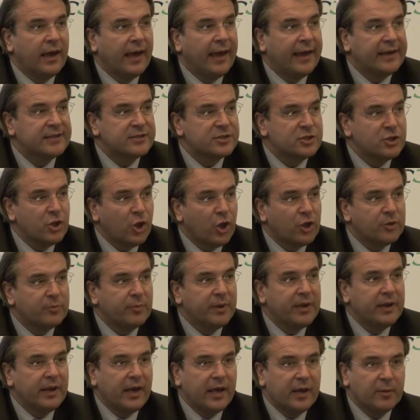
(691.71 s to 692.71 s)
has not
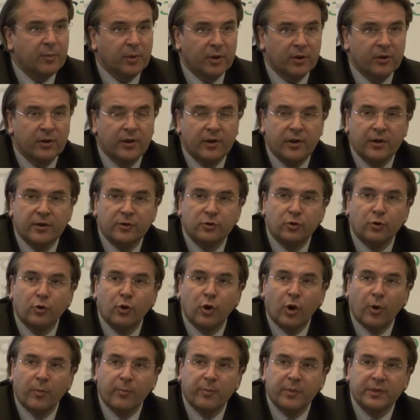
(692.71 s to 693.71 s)
been able to
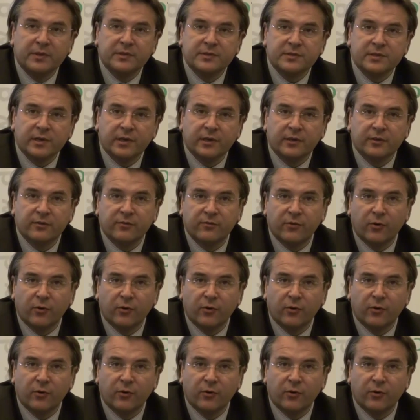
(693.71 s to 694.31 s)
compensate